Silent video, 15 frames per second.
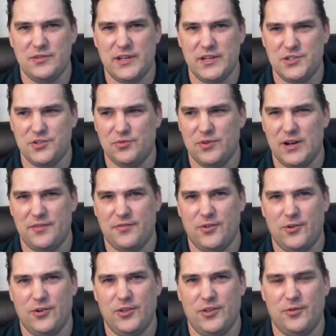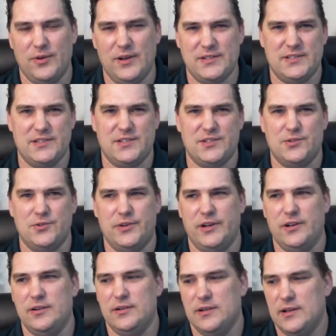get you ready for the rest of the school
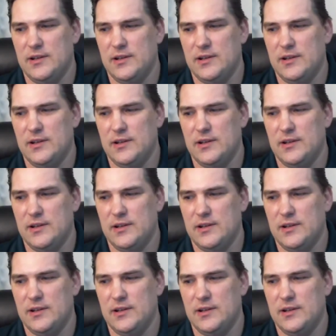year.